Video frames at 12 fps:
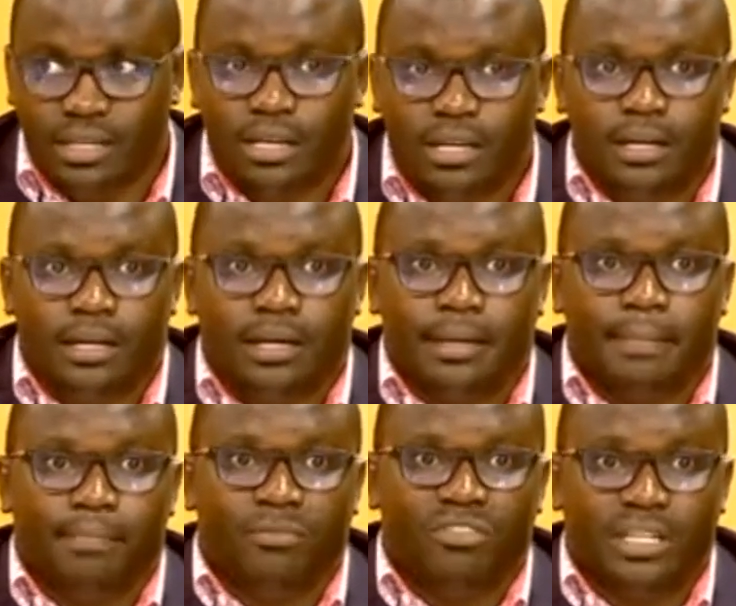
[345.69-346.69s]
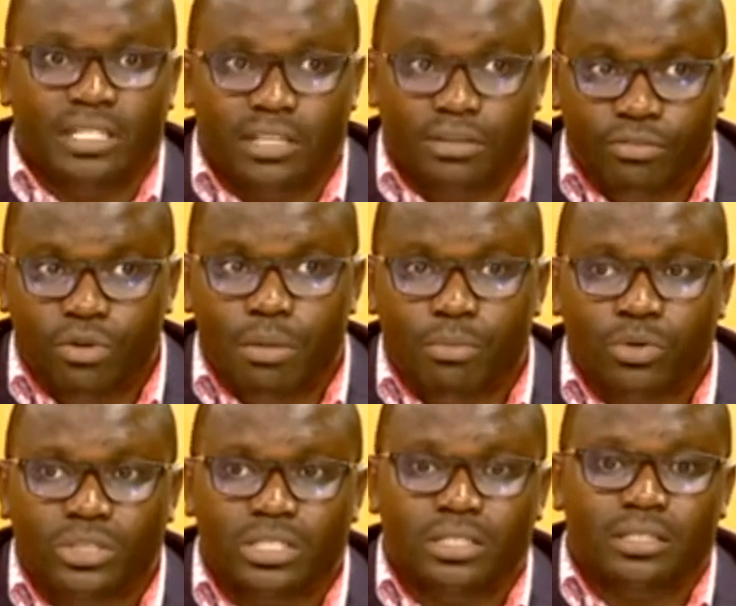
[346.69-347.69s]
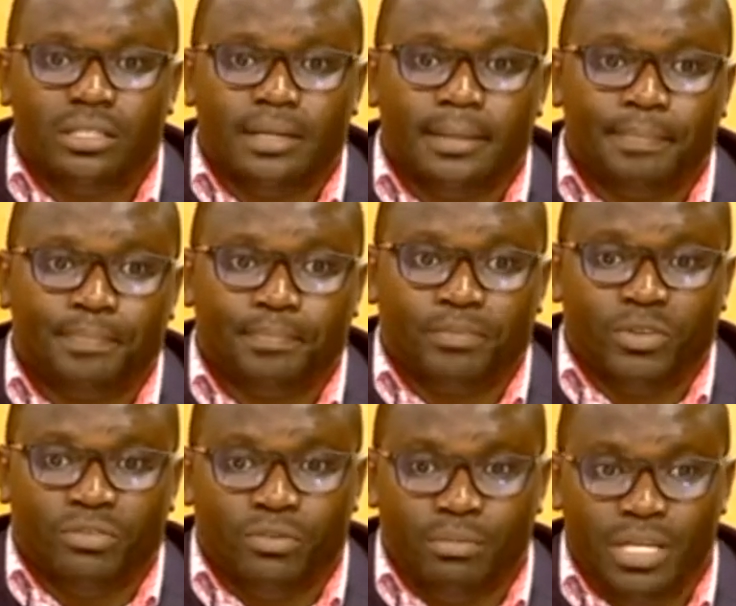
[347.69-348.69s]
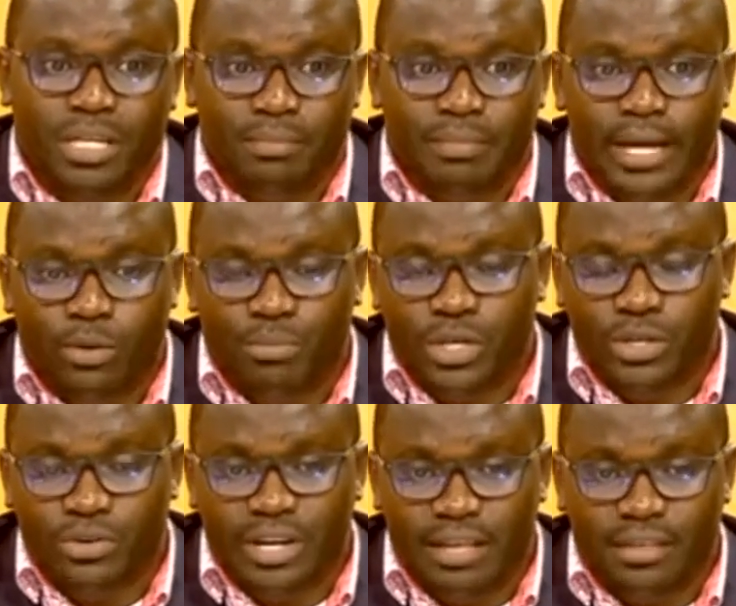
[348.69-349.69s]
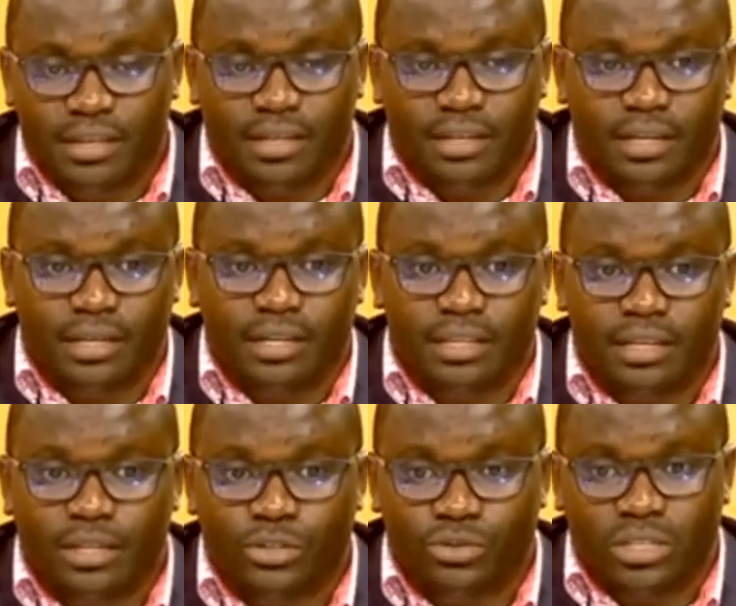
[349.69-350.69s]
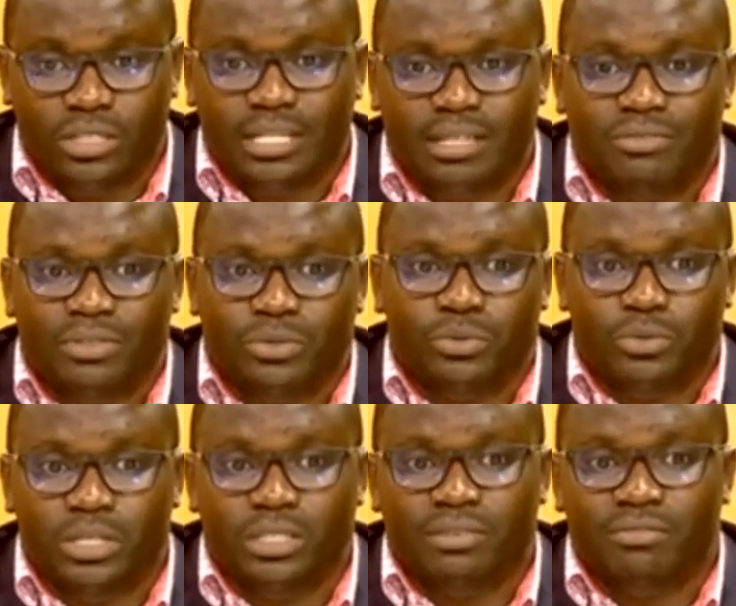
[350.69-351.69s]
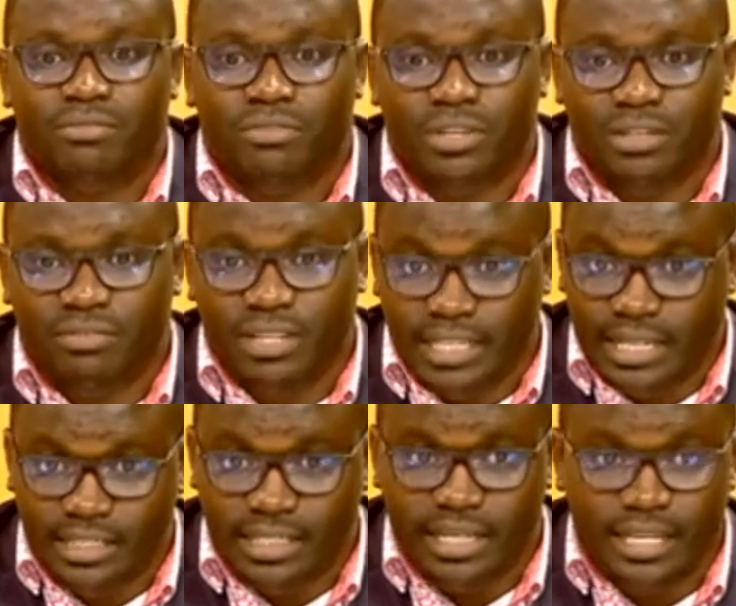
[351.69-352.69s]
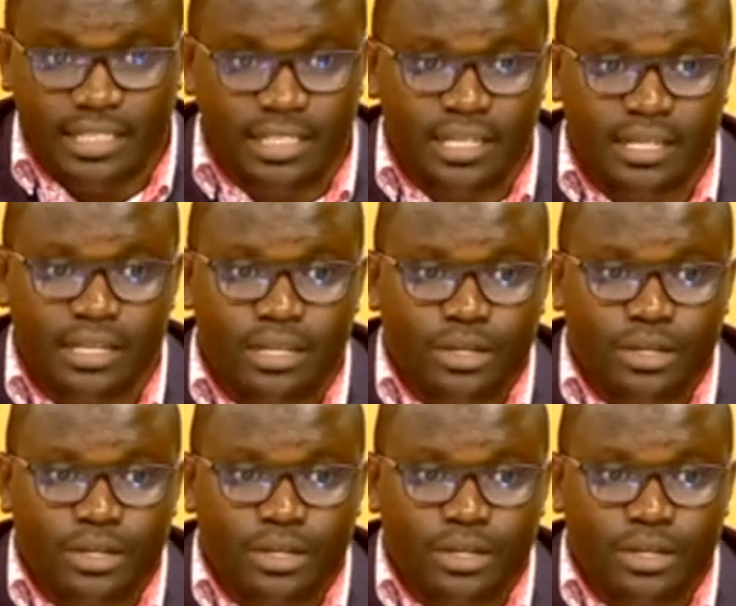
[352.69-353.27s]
Mm -hmm. um, first and foremost, um, for me, in my opinion, I think uh, the junior secondary school is a very fantastic idea